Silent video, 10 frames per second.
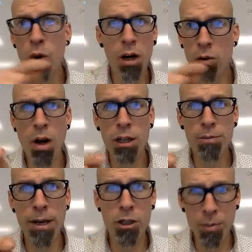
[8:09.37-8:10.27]
across
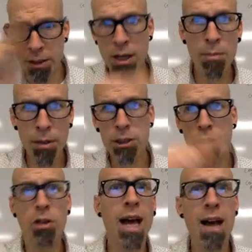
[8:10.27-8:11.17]
measurement but
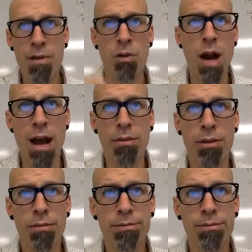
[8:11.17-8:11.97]
still have an around.